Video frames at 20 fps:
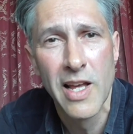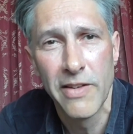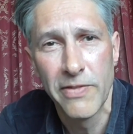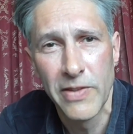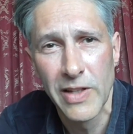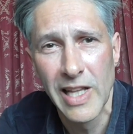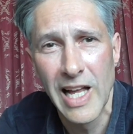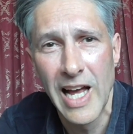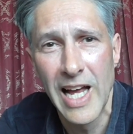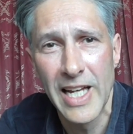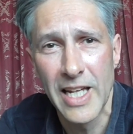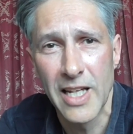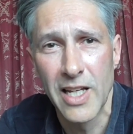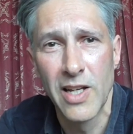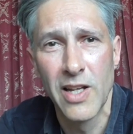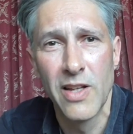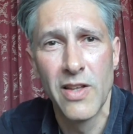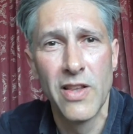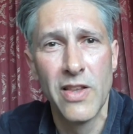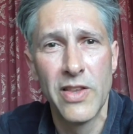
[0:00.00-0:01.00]
If you
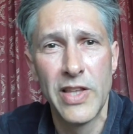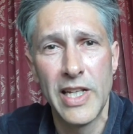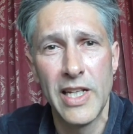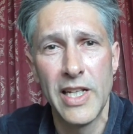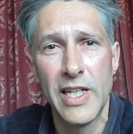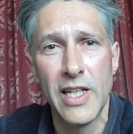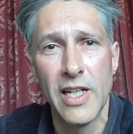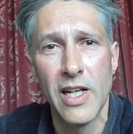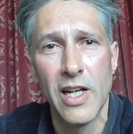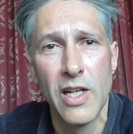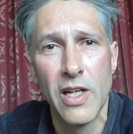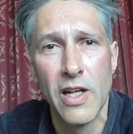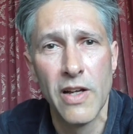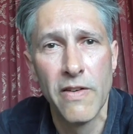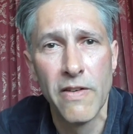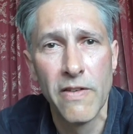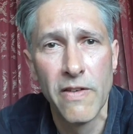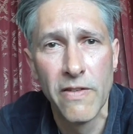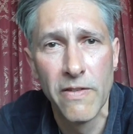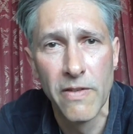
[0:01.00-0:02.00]
like the
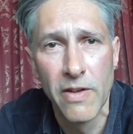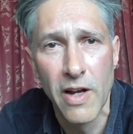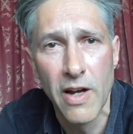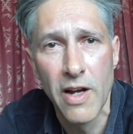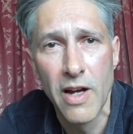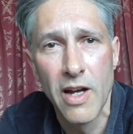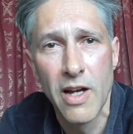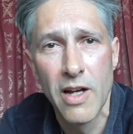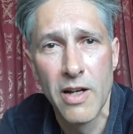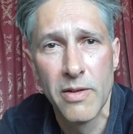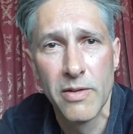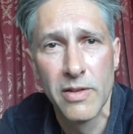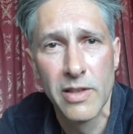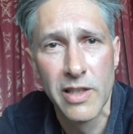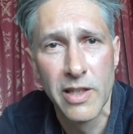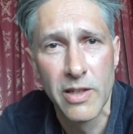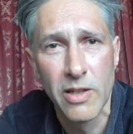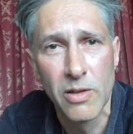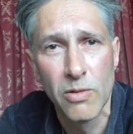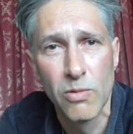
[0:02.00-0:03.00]
uh, uh
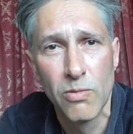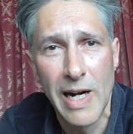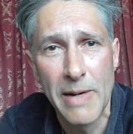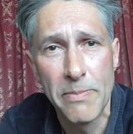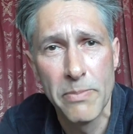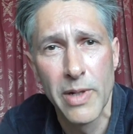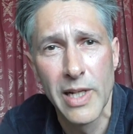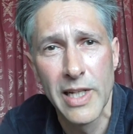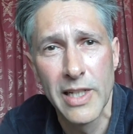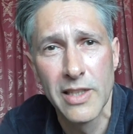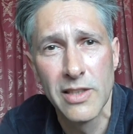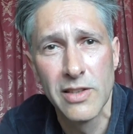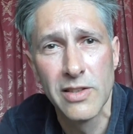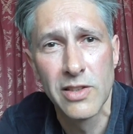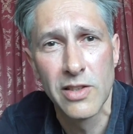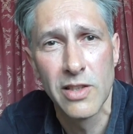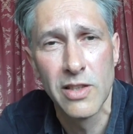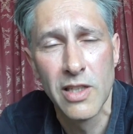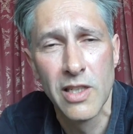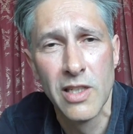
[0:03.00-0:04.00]
little
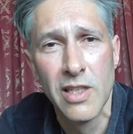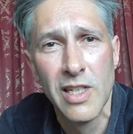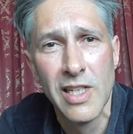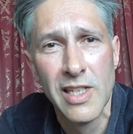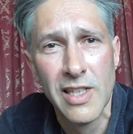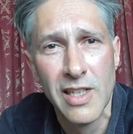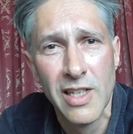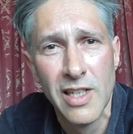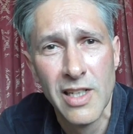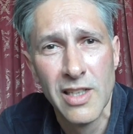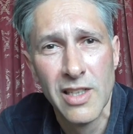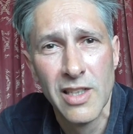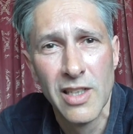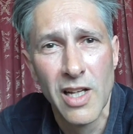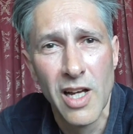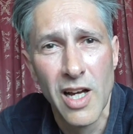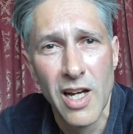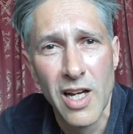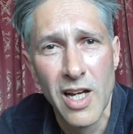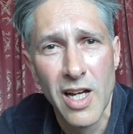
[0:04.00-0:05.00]
ramblings and
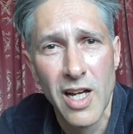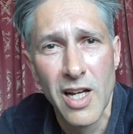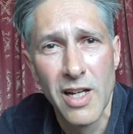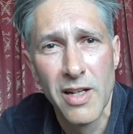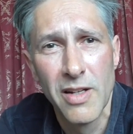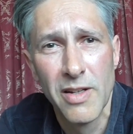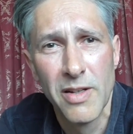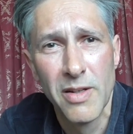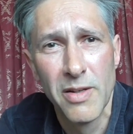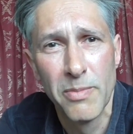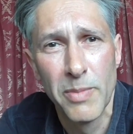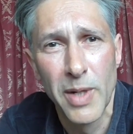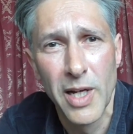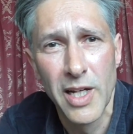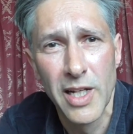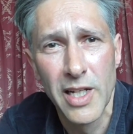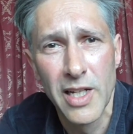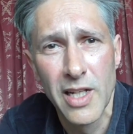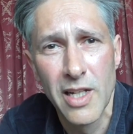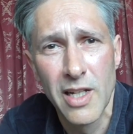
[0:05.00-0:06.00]
uh,
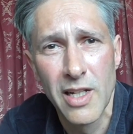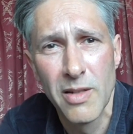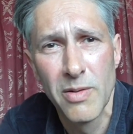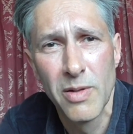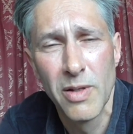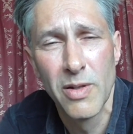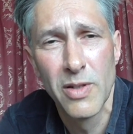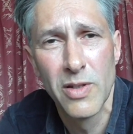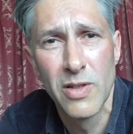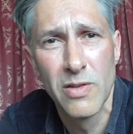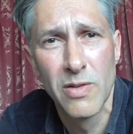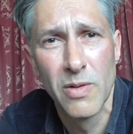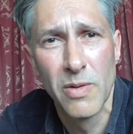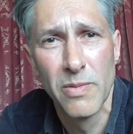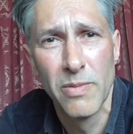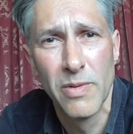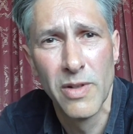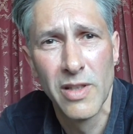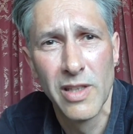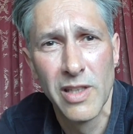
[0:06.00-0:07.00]
my uh,
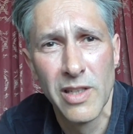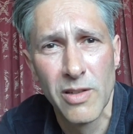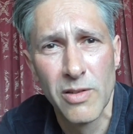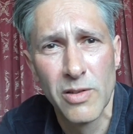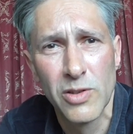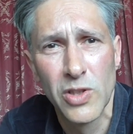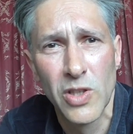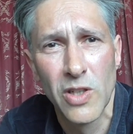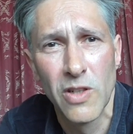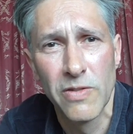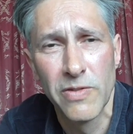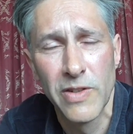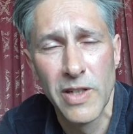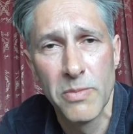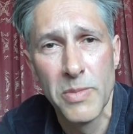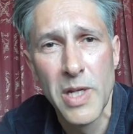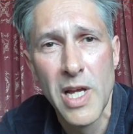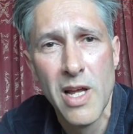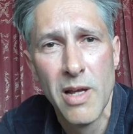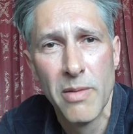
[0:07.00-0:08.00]
little short
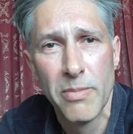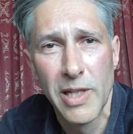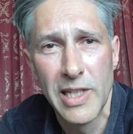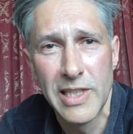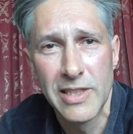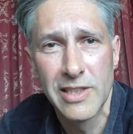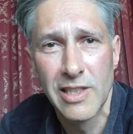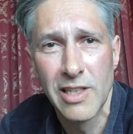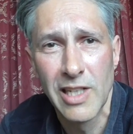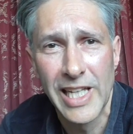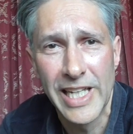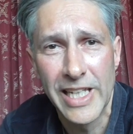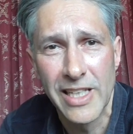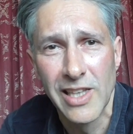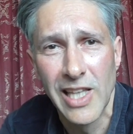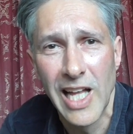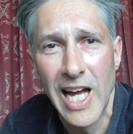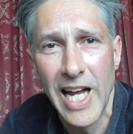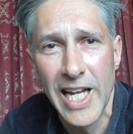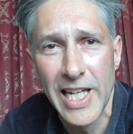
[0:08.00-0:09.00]
film, please
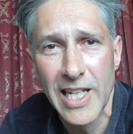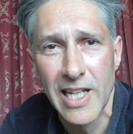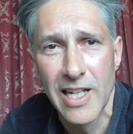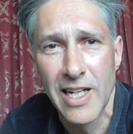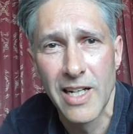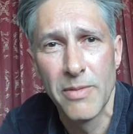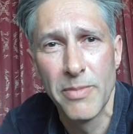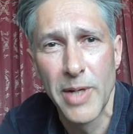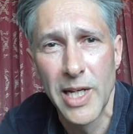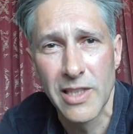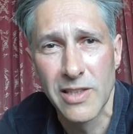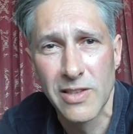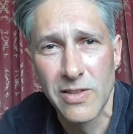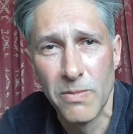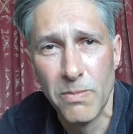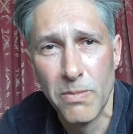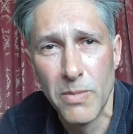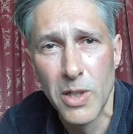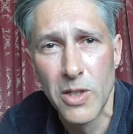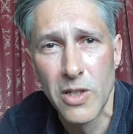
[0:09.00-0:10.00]
click like and I'll make
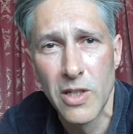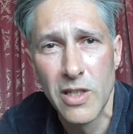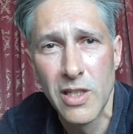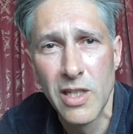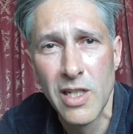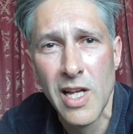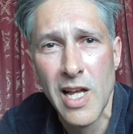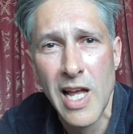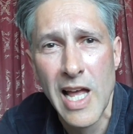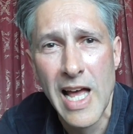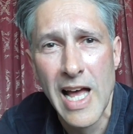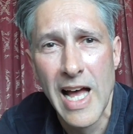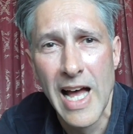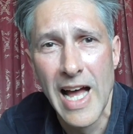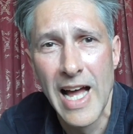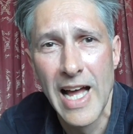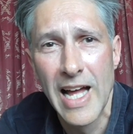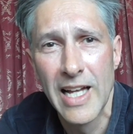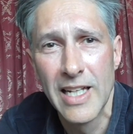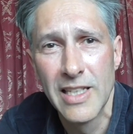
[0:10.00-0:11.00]
some more.
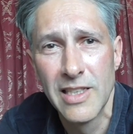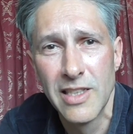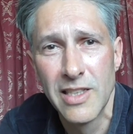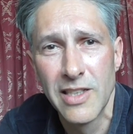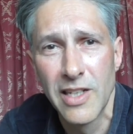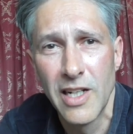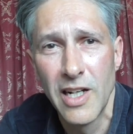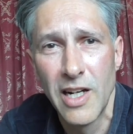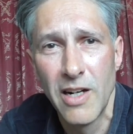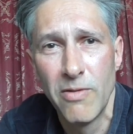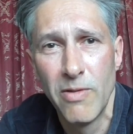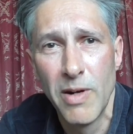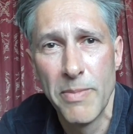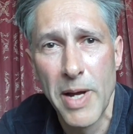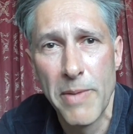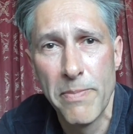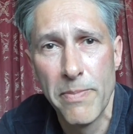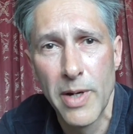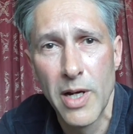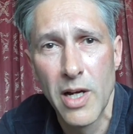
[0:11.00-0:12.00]
And uh,
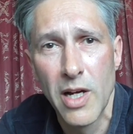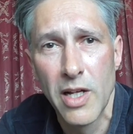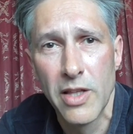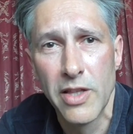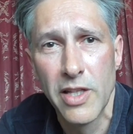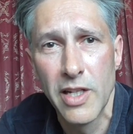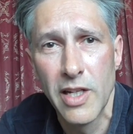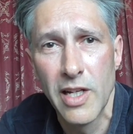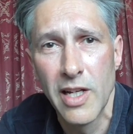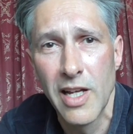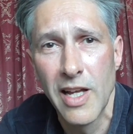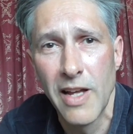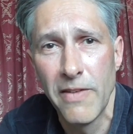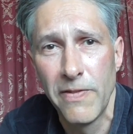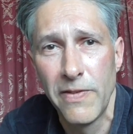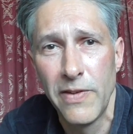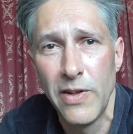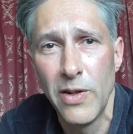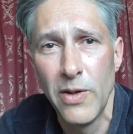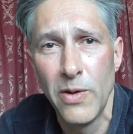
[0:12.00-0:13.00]
remember that
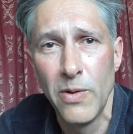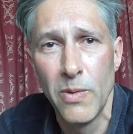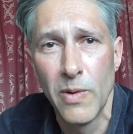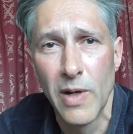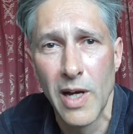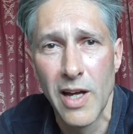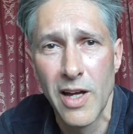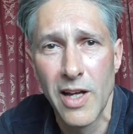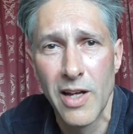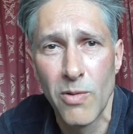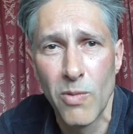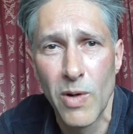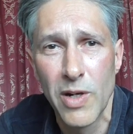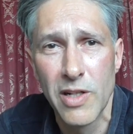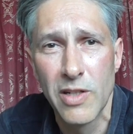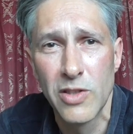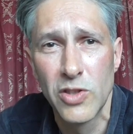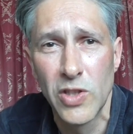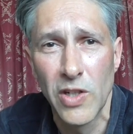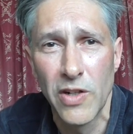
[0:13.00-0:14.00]
if you uh,
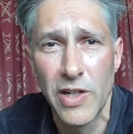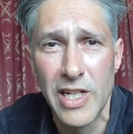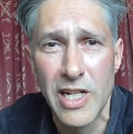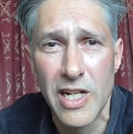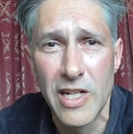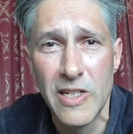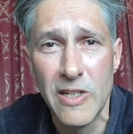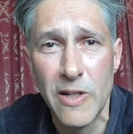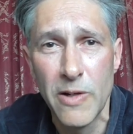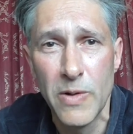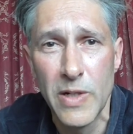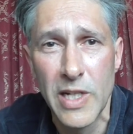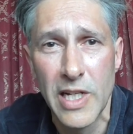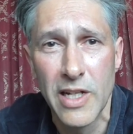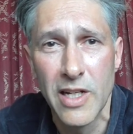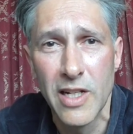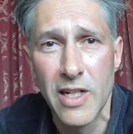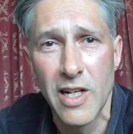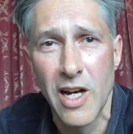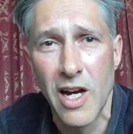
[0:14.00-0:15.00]
want to join a
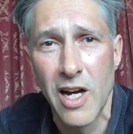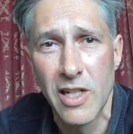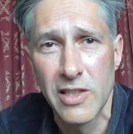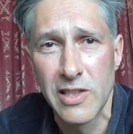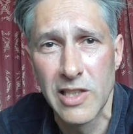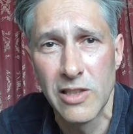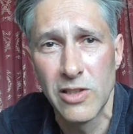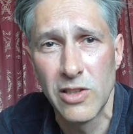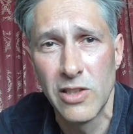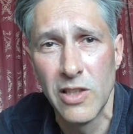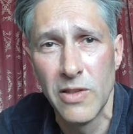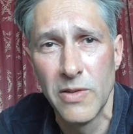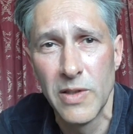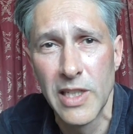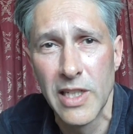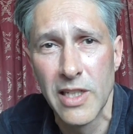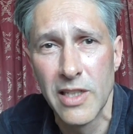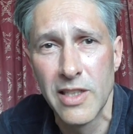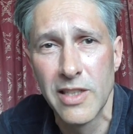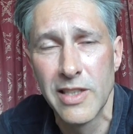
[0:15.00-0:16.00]
union, artists'
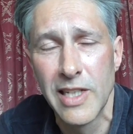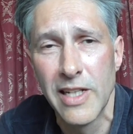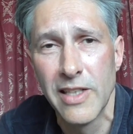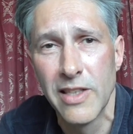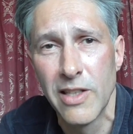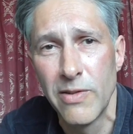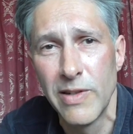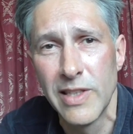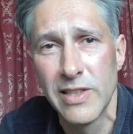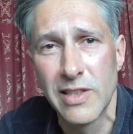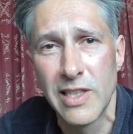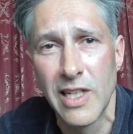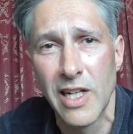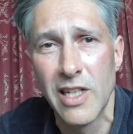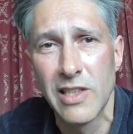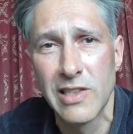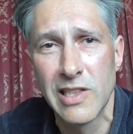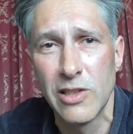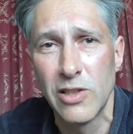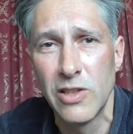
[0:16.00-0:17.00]
union, then there is the
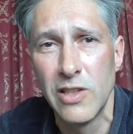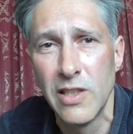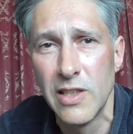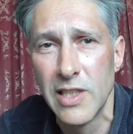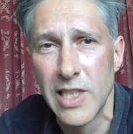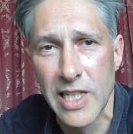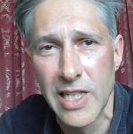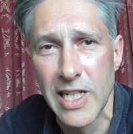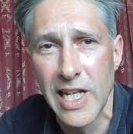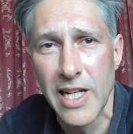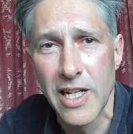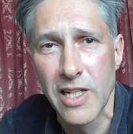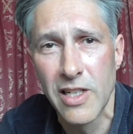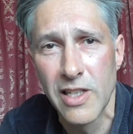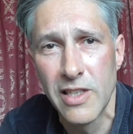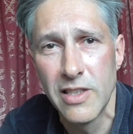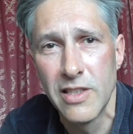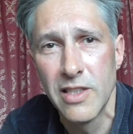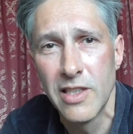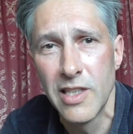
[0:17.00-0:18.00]
Artists' Union
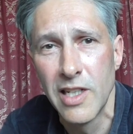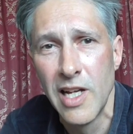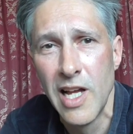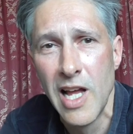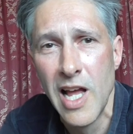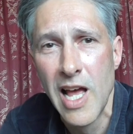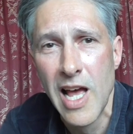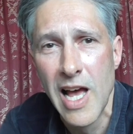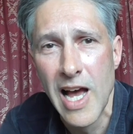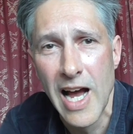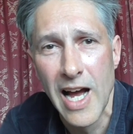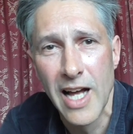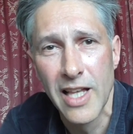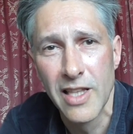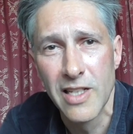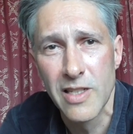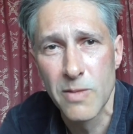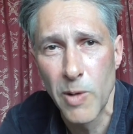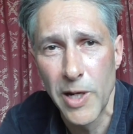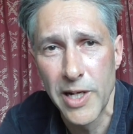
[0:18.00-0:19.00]
England,
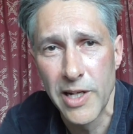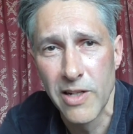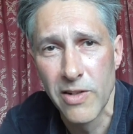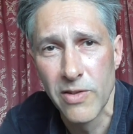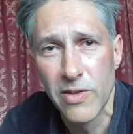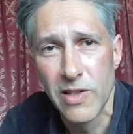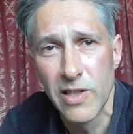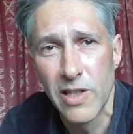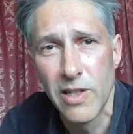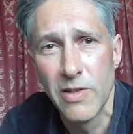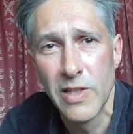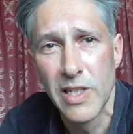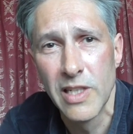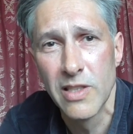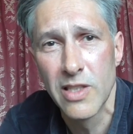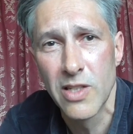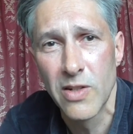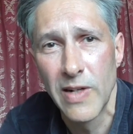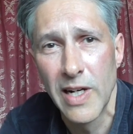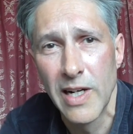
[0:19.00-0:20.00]
and there's plenty of other
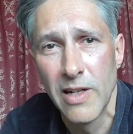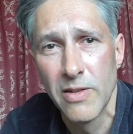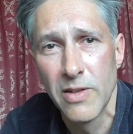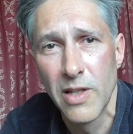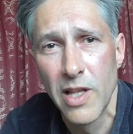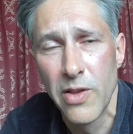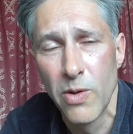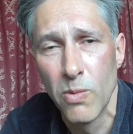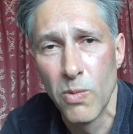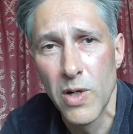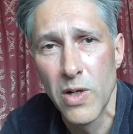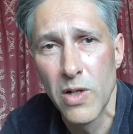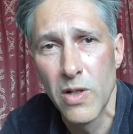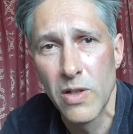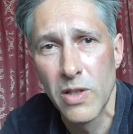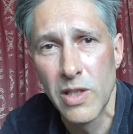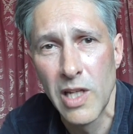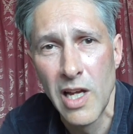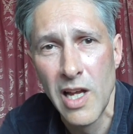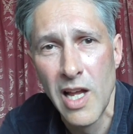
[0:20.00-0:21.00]
unions around the
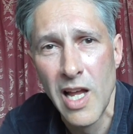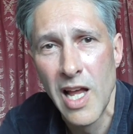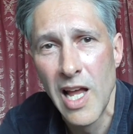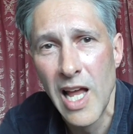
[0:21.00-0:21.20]
world.